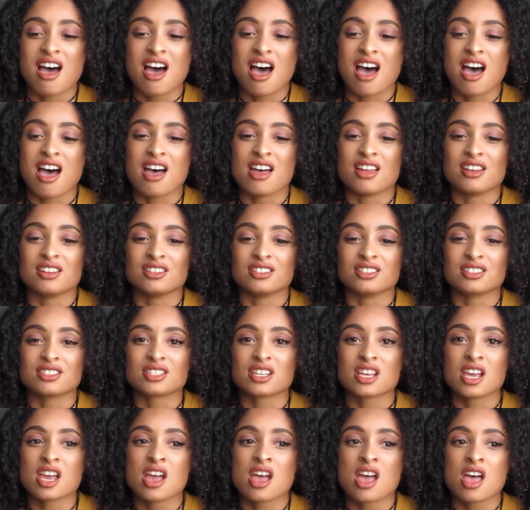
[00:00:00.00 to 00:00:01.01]
And
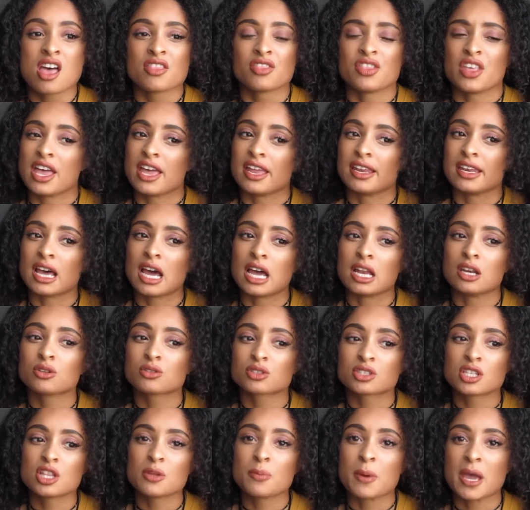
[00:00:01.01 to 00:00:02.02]
then I
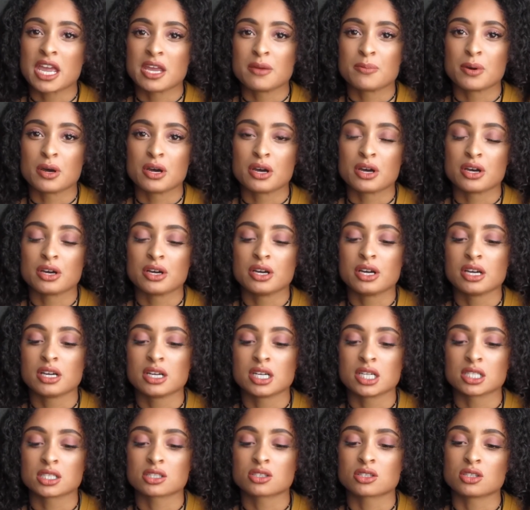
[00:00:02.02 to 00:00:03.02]
looked in the paper,
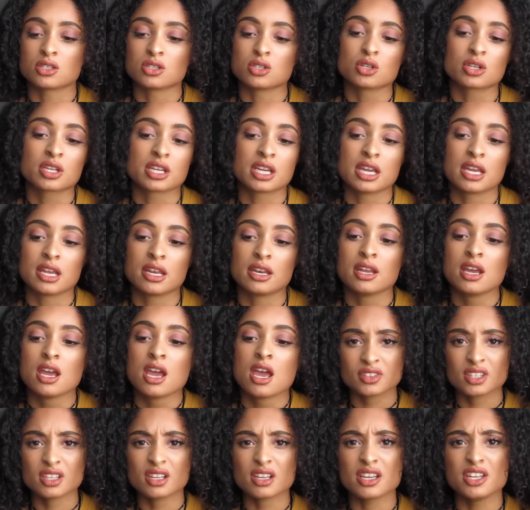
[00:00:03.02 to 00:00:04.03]
I was just looking.
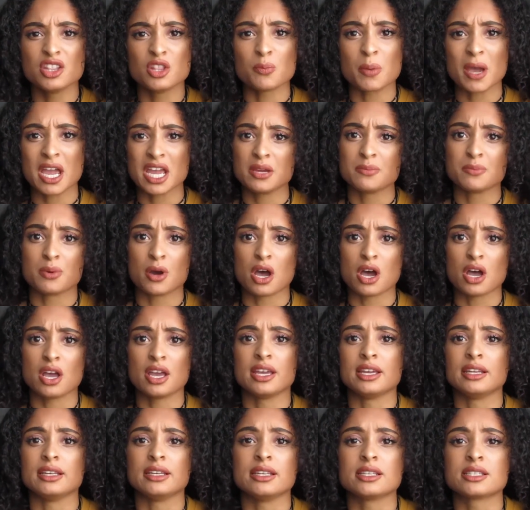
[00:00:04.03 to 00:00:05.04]
In the paper,
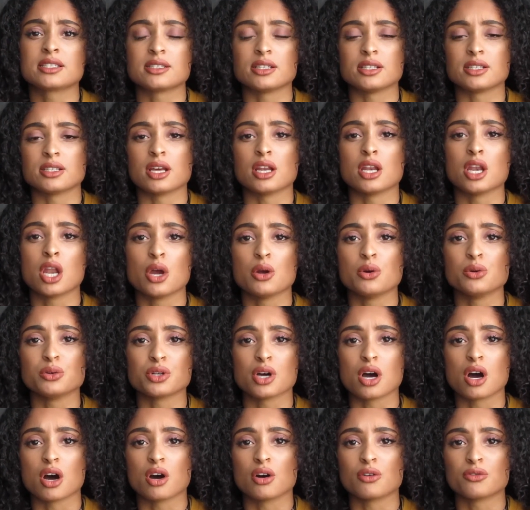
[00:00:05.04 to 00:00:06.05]
it listed a load
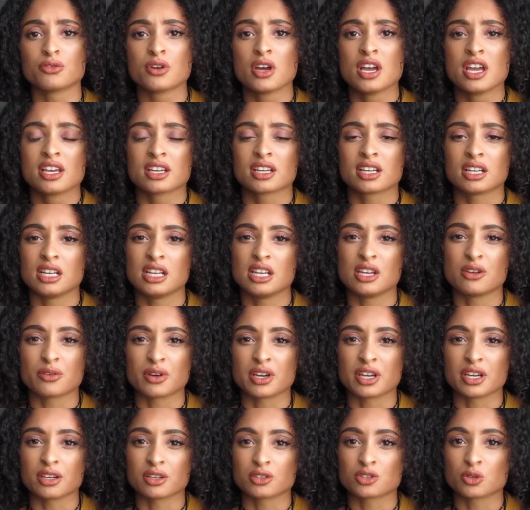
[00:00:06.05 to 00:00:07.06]
of
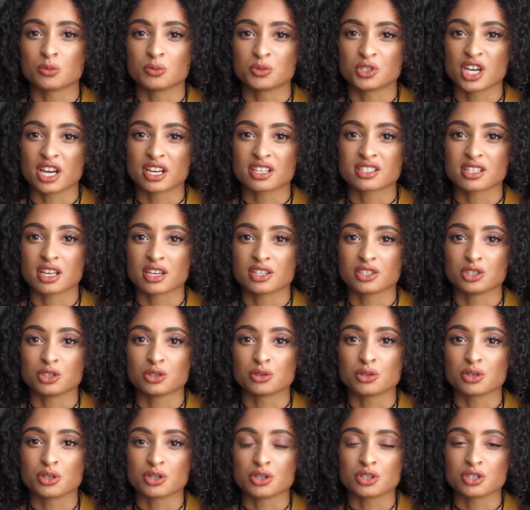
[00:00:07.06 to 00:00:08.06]
clearing subjects that you
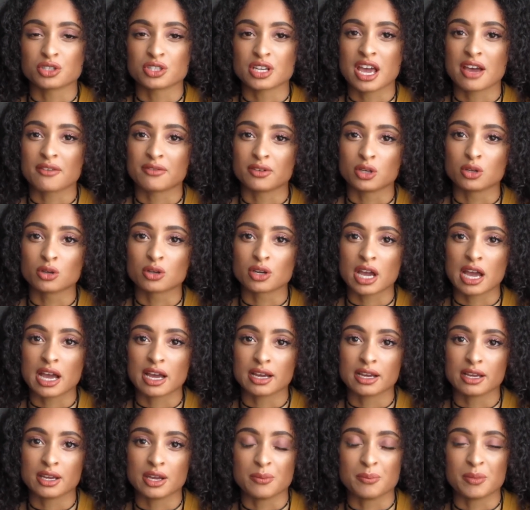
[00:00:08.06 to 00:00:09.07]
could have a look
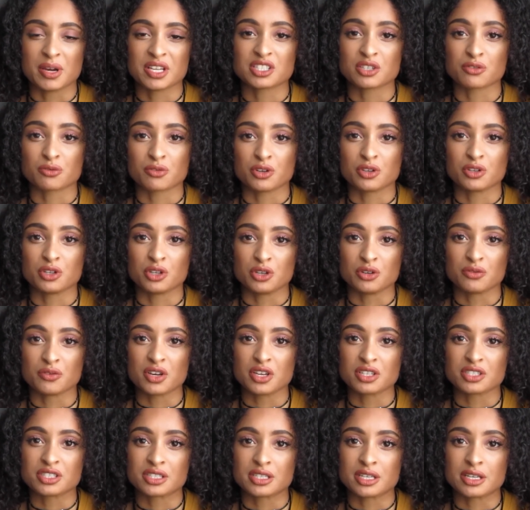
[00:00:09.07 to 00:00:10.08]
at different
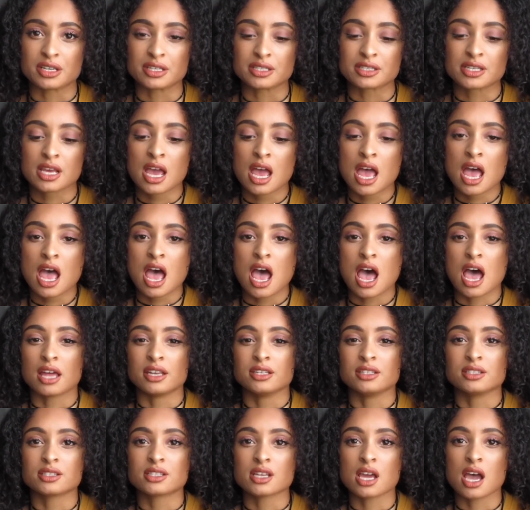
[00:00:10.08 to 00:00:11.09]
universities.
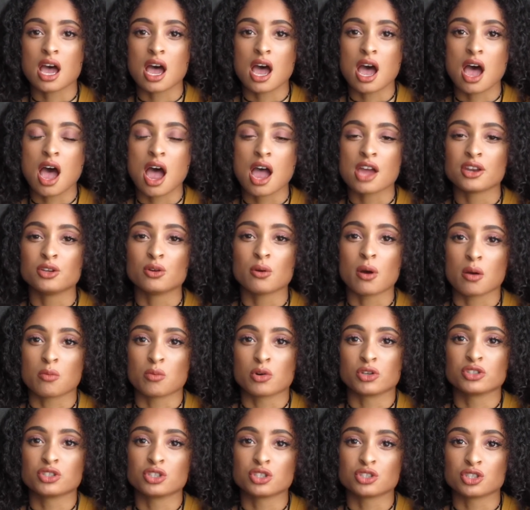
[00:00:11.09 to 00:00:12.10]
And I knew I
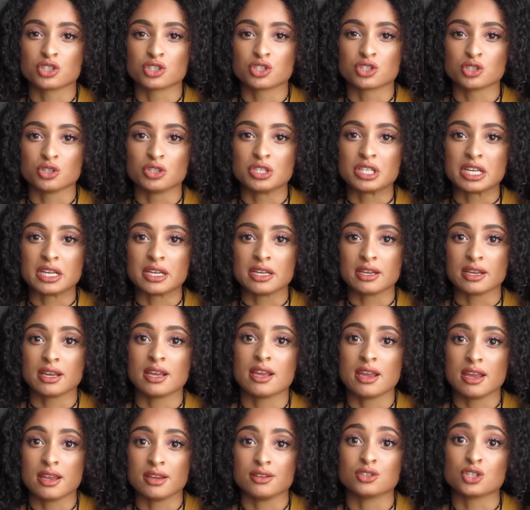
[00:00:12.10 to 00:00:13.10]
wanted to study
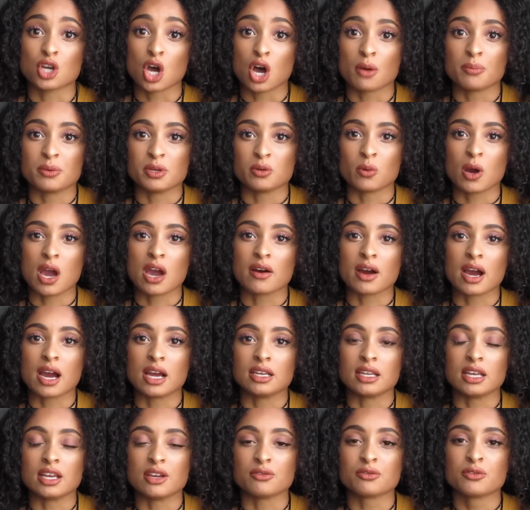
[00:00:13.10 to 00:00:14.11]
in Derby where I
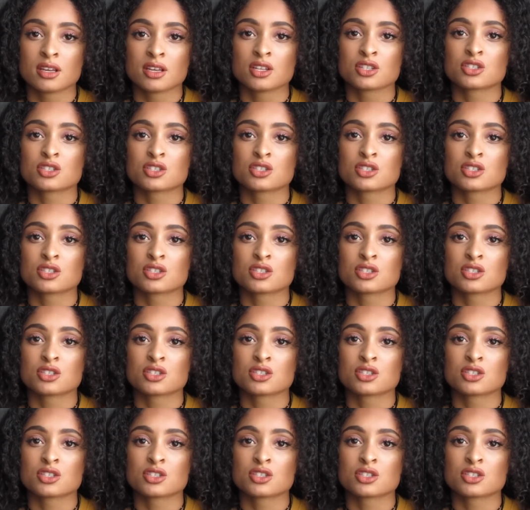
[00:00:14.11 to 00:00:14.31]
live.